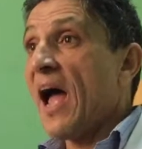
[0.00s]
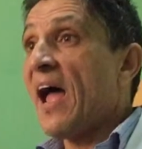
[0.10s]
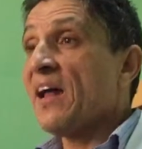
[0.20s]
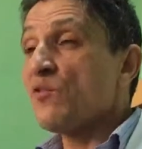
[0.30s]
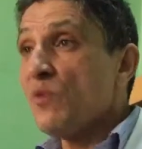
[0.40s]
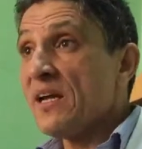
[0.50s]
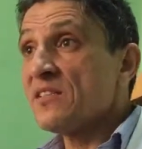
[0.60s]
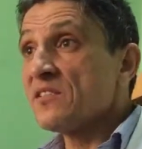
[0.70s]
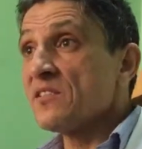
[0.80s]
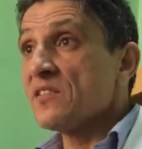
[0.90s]
And
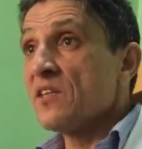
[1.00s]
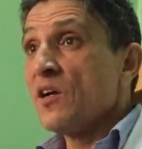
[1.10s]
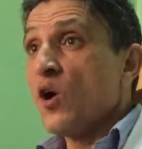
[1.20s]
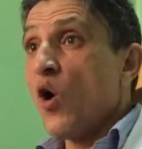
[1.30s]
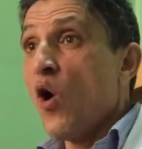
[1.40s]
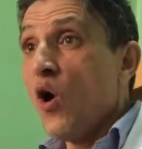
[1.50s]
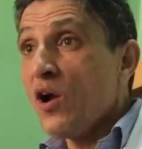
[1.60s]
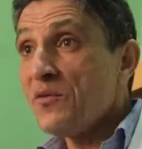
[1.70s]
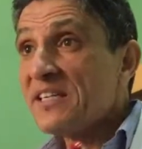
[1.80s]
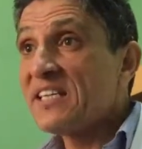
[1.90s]
when
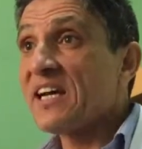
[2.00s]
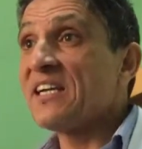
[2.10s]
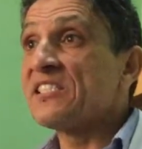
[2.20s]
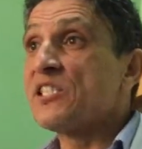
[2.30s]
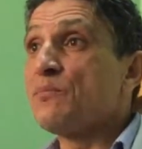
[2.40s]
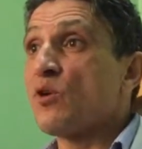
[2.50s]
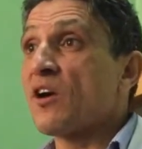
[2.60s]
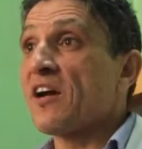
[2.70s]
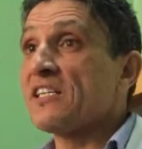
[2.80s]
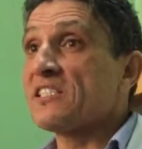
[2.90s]
whole ventricle is
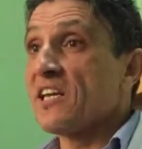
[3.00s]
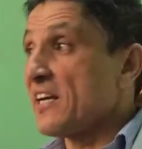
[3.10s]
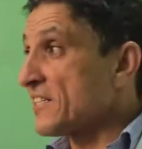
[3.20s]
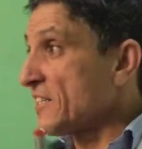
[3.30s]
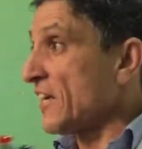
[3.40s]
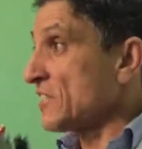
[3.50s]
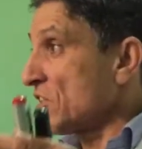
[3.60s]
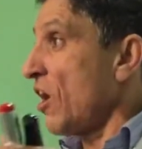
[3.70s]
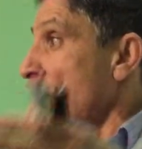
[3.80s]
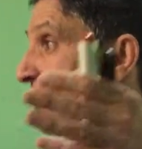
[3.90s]
depolarized, it
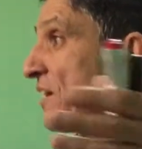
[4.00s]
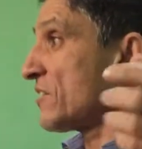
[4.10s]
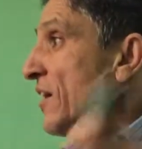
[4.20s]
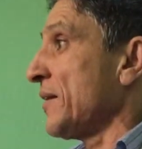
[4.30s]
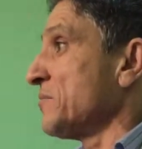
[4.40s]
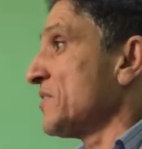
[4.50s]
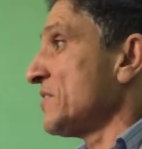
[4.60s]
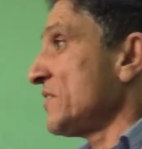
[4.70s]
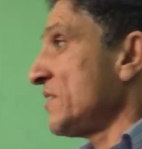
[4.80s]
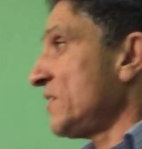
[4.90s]
takes longer times